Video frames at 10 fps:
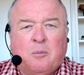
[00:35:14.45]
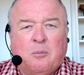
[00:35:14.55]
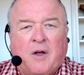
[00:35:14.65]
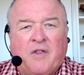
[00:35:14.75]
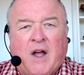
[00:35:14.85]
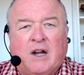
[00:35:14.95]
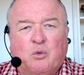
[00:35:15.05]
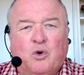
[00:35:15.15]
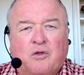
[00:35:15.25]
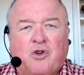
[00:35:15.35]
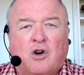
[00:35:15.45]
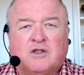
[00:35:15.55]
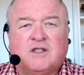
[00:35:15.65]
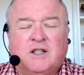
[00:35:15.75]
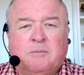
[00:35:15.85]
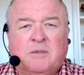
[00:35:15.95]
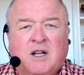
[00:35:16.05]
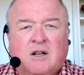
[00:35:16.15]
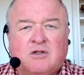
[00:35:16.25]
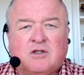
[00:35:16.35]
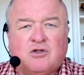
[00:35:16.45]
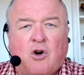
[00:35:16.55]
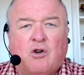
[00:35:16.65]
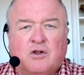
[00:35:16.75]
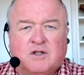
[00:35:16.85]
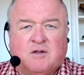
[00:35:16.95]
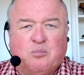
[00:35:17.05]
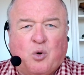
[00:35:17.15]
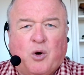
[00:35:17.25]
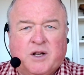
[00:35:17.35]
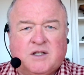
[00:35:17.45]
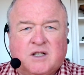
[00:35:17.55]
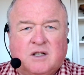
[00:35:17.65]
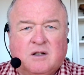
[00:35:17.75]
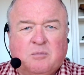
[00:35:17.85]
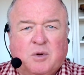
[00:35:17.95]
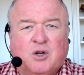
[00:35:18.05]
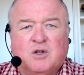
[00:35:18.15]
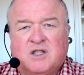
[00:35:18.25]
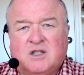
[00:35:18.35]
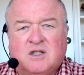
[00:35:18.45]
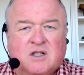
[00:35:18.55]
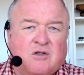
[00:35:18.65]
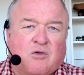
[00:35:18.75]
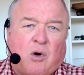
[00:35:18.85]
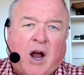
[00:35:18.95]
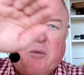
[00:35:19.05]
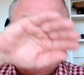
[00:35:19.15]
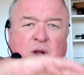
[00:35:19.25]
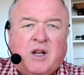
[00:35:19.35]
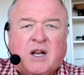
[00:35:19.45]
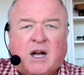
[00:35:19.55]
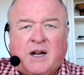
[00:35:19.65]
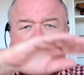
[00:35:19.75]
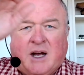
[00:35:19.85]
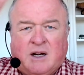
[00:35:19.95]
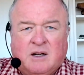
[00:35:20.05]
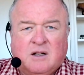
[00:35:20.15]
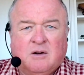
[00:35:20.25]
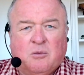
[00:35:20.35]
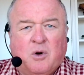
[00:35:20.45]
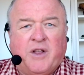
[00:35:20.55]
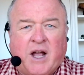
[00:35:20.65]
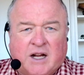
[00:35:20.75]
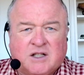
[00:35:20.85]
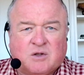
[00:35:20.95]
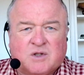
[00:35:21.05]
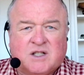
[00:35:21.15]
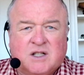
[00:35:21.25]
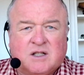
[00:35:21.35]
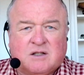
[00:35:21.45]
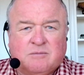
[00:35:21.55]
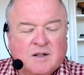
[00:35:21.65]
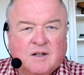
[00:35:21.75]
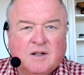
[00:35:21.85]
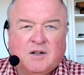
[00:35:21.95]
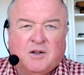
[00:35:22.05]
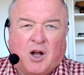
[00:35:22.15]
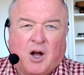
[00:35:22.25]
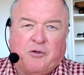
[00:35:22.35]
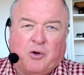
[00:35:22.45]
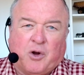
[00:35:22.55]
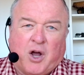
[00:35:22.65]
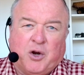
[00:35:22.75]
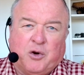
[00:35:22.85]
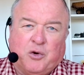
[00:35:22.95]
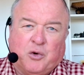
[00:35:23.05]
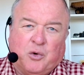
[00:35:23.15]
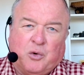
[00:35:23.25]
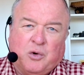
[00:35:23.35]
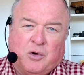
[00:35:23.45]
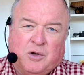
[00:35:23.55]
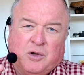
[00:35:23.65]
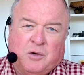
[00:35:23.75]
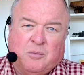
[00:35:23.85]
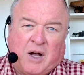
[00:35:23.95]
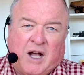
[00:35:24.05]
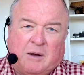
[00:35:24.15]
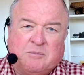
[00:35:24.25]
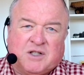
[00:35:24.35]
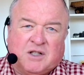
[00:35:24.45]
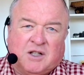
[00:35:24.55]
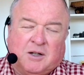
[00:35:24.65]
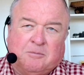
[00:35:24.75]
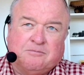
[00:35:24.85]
but that would have cost them tons of buoyancy because this is great big cutout where the axle sits. Now, if you're going to do perhaps um,